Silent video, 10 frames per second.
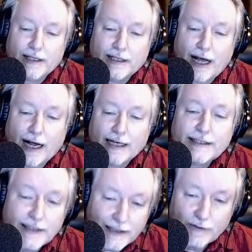I
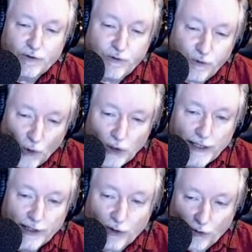didn't
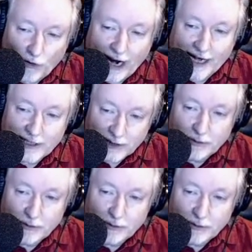fully grasp